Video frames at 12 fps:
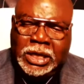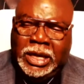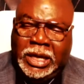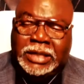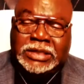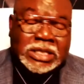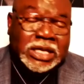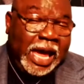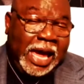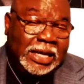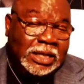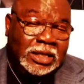is the
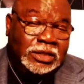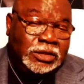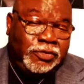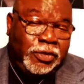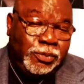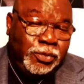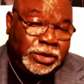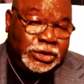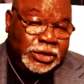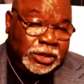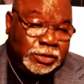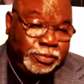catalyst from which
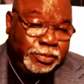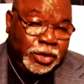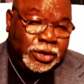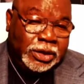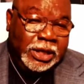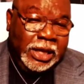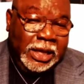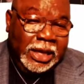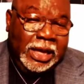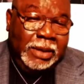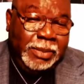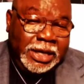this book
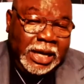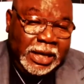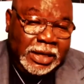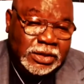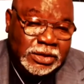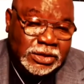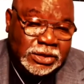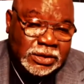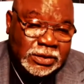emanates.